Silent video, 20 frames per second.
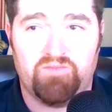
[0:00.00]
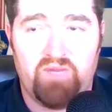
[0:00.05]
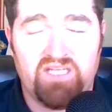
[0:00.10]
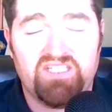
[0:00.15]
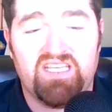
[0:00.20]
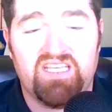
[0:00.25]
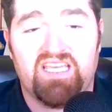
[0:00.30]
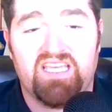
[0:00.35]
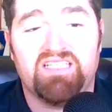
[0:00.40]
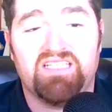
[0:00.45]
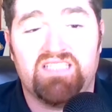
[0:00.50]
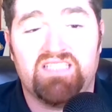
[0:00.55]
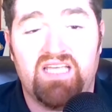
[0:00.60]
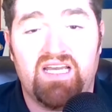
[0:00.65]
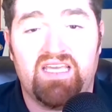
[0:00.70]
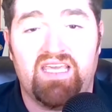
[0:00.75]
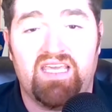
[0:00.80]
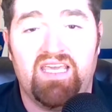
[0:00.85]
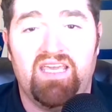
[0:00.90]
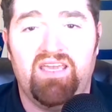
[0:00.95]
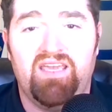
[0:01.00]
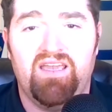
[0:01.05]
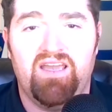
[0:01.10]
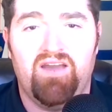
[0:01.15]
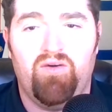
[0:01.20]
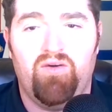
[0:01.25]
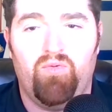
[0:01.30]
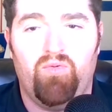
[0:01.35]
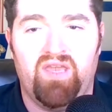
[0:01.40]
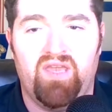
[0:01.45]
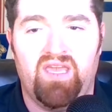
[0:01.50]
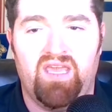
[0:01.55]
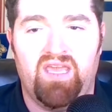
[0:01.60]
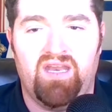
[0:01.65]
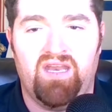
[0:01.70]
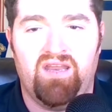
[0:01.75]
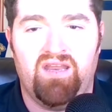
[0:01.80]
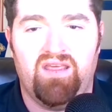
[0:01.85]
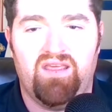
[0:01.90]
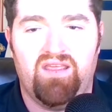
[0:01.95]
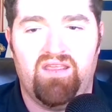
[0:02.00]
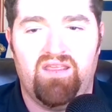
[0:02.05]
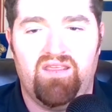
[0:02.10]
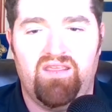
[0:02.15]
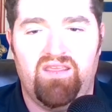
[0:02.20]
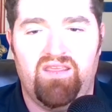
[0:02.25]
especially Kentucky, when,